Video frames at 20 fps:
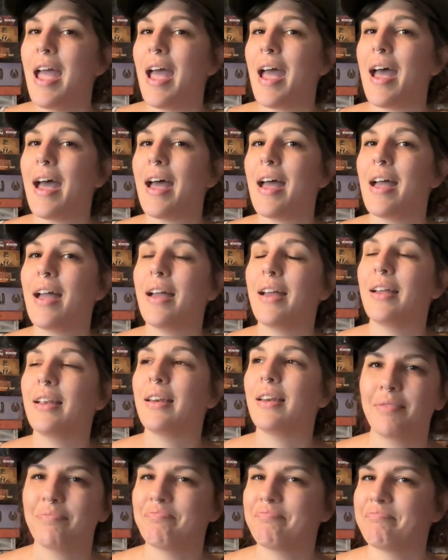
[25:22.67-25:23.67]
And
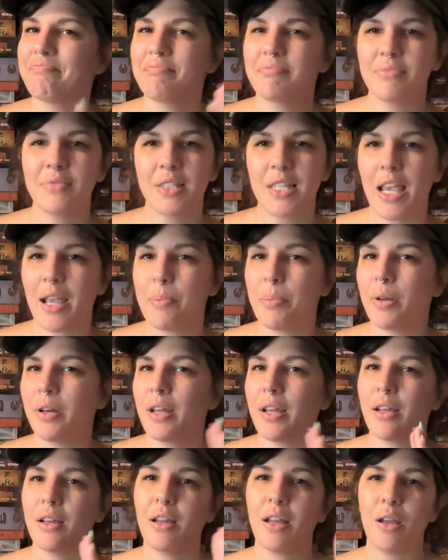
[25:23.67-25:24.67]
tabled
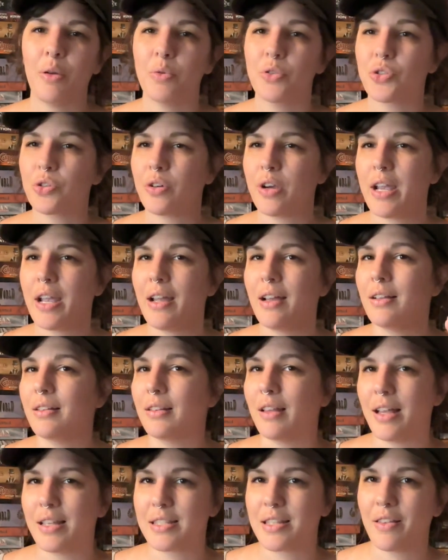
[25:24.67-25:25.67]
it. It was great.
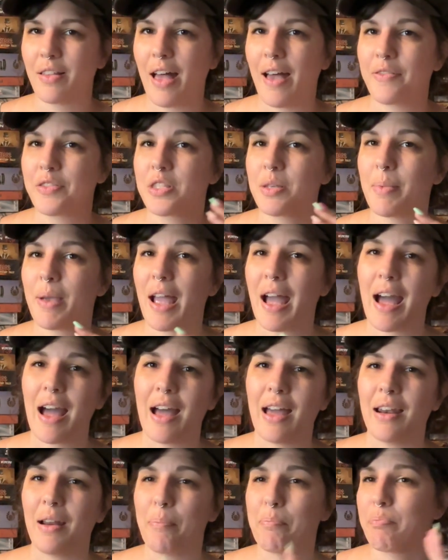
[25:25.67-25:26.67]
Lots of laughs to be
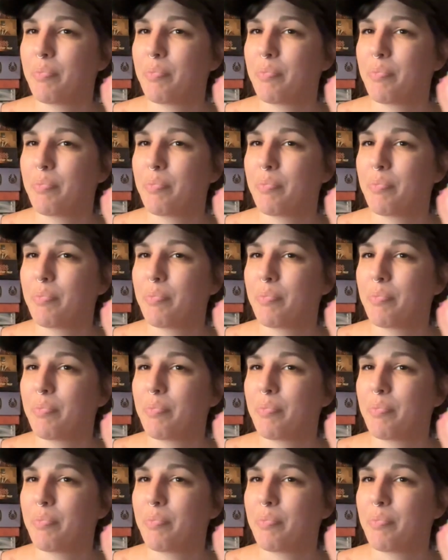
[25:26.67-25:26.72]
had.